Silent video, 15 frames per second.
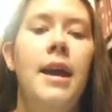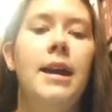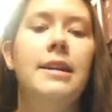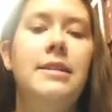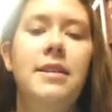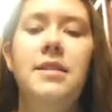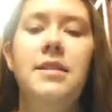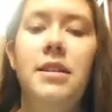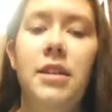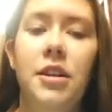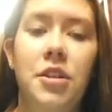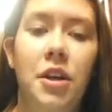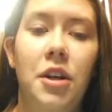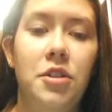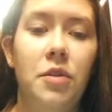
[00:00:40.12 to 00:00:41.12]
Insisting that
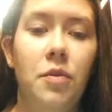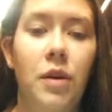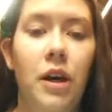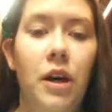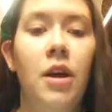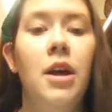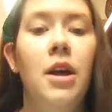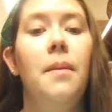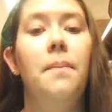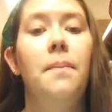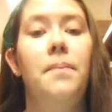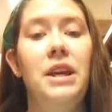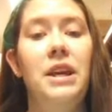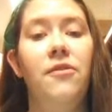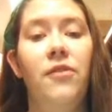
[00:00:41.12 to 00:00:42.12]
children will
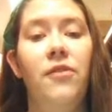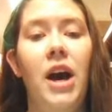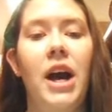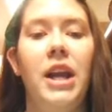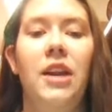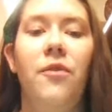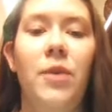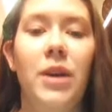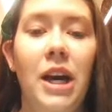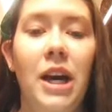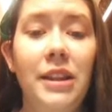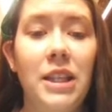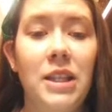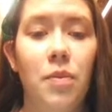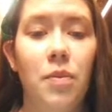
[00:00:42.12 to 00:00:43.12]
be fine if we
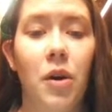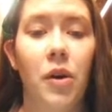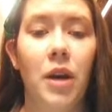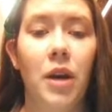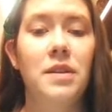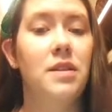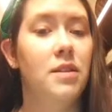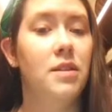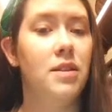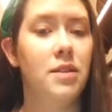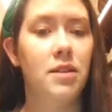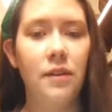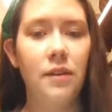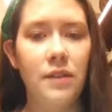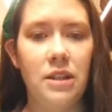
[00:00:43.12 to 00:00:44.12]
cut these programs is a
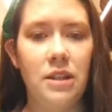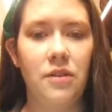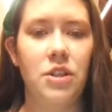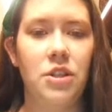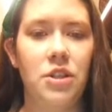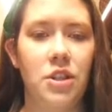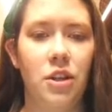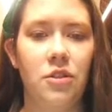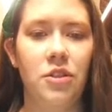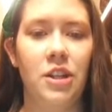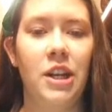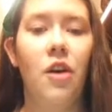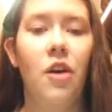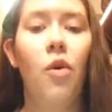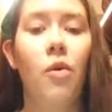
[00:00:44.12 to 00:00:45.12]
disservice to these children
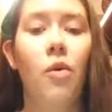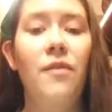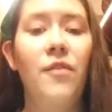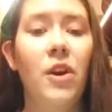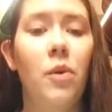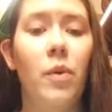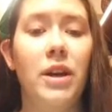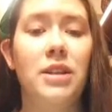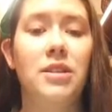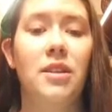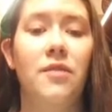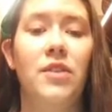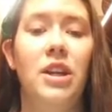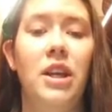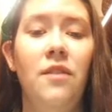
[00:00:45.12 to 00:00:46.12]
and a horrific waste
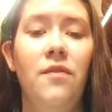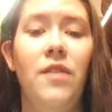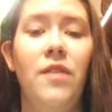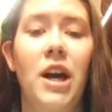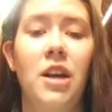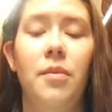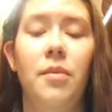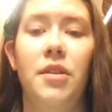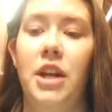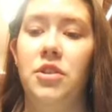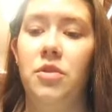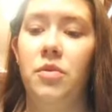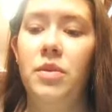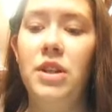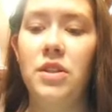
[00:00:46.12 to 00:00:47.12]
of an invaluable
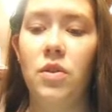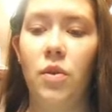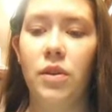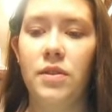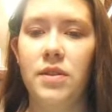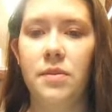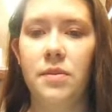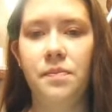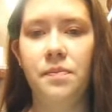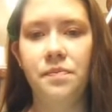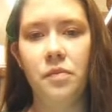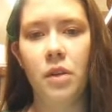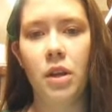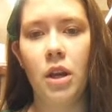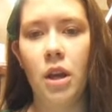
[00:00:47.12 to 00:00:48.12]
natural resource."
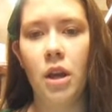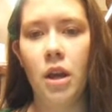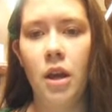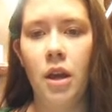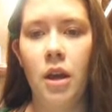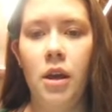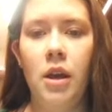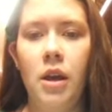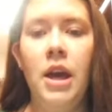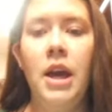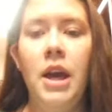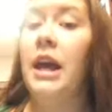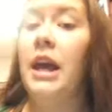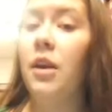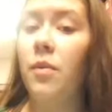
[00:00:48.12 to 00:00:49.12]

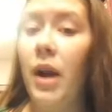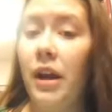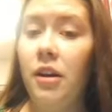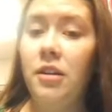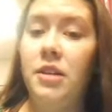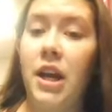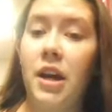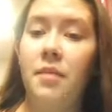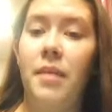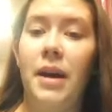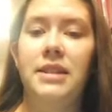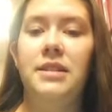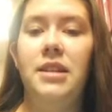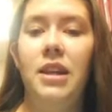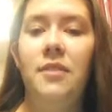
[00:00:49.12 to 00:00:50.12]
In a record done by
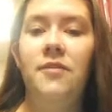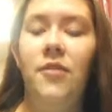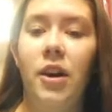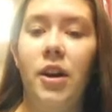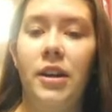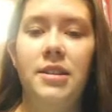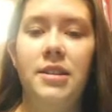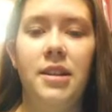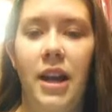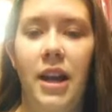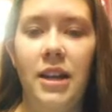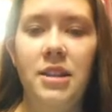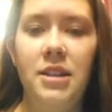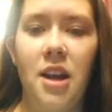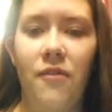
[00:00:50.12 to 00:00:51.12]
Steve Farkas and
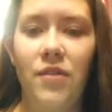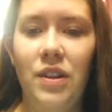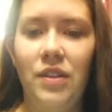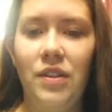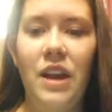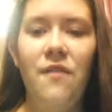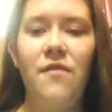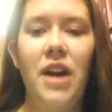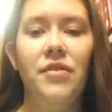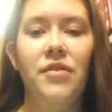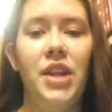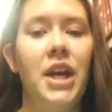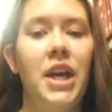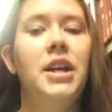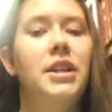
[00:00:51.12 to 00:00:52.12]
Ann Duffett, they found
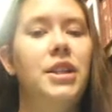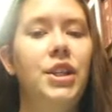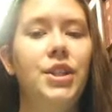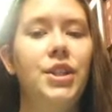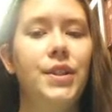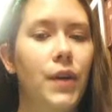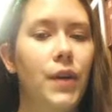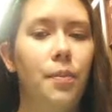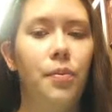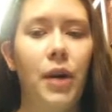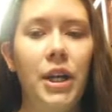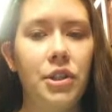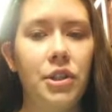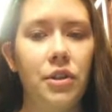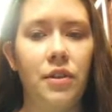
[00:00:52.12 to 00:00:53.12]
that teachers feel
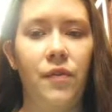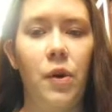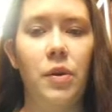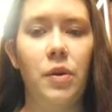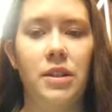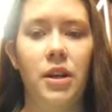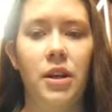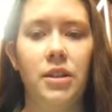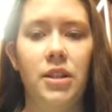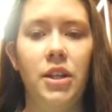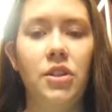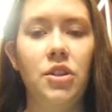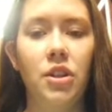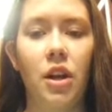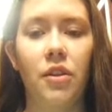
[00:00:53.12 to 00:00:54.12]
pressured to focus their
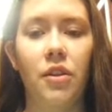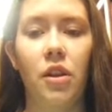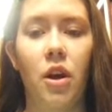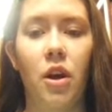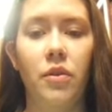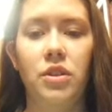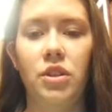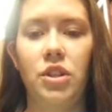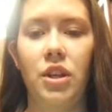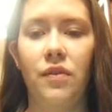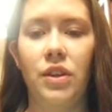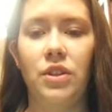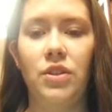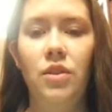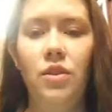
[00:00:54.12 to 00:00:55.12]
attention on the lowest
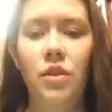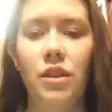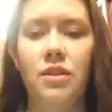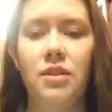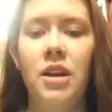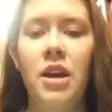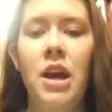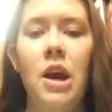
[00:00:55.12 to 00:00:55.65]
achieving students,